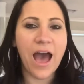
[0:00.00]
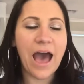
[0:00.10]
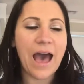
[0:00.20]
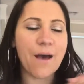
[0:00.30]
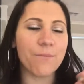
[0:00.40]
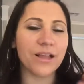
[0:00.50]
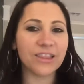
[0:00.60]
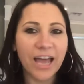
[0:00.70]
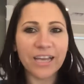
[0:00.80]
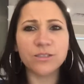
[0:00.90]

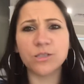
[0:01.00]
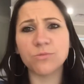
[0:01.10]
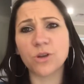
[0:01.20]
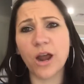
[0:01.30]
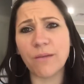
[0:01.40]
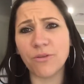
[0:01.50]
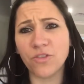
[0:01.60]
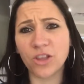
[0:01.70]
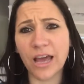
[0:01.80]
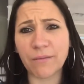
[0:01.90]
Like and subscribe
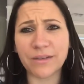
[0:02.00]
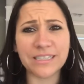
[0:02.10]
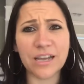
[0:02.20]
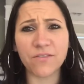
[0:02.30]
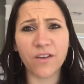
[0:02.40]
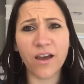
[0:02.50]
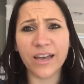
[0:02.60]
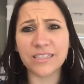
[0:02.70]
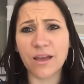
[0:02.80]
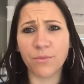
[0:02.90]
if you like my stuff,
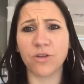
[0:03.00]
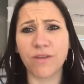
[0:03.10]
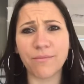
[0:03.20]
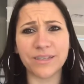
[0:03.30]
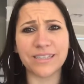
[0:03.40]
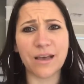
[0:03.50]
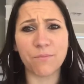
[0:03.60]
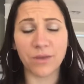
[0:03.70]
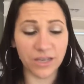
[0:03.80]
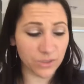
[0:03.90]
guys. I'm going to wrap this
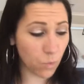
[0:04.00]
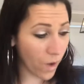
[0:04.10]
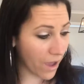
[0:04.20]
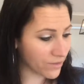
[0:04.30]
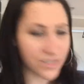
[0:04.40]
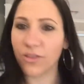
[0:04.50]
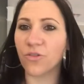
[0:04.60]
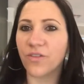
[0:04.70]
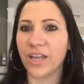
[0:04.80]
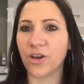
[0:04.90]
up because, wow, it's a
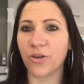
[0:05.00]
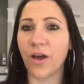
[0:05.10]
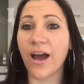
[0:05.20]
long video.